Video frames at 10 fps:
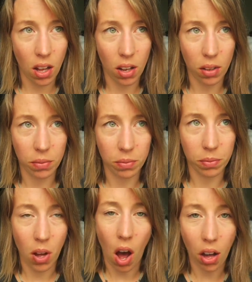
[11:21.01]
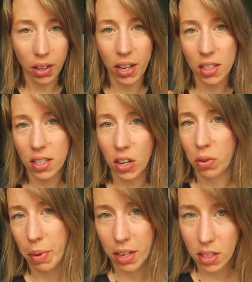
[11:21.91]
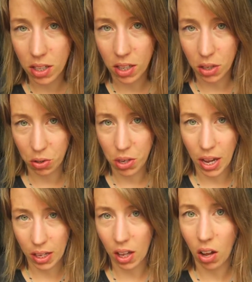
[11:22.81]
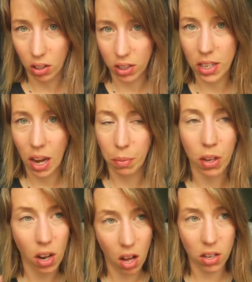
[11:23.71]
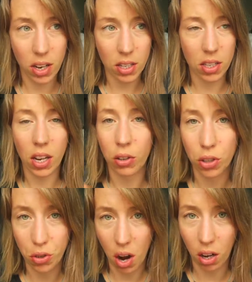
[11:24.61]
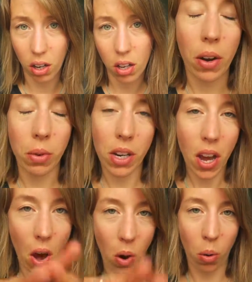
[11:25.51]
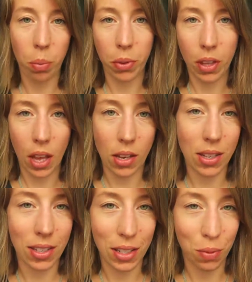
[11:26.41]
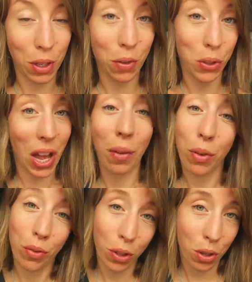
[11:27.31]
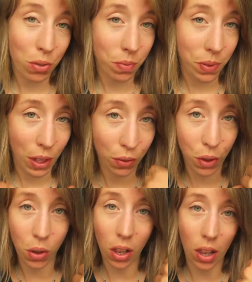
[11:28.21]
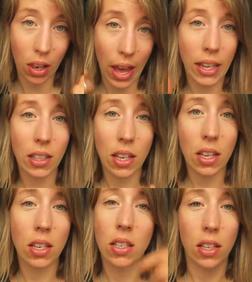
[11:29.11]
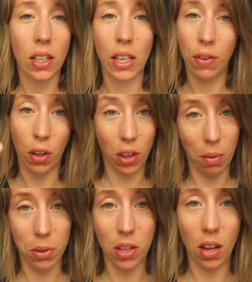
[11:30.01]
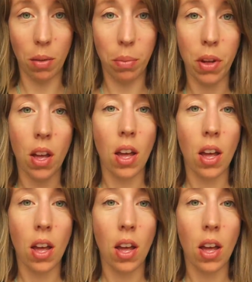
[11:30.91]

unnecessary medicine that you take all the time, an unnecessary drug. I really hope that this video was helpful for you. If you liked it, give it a thumbs up,